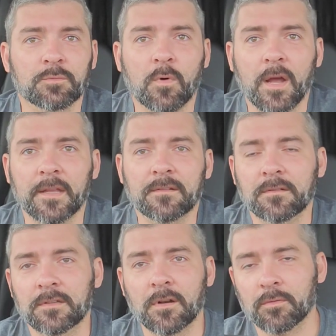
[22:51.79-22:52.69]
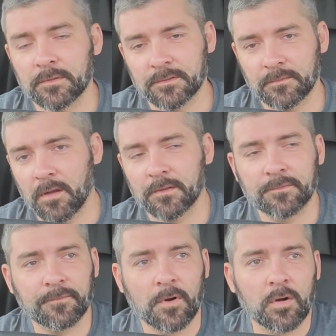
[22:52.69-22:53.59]
wide, you know, as
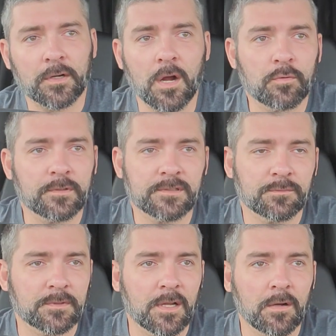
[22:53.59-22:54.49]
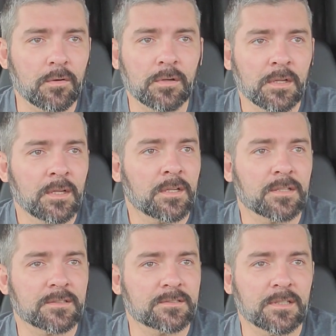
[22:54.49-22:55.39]
far cold as it would go,
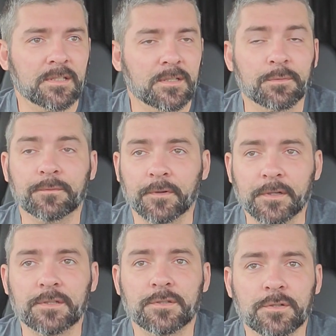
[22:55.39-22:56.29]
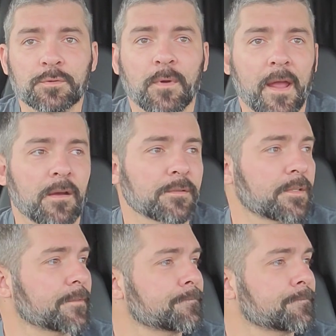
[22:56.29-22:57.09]
because it would freeze you out.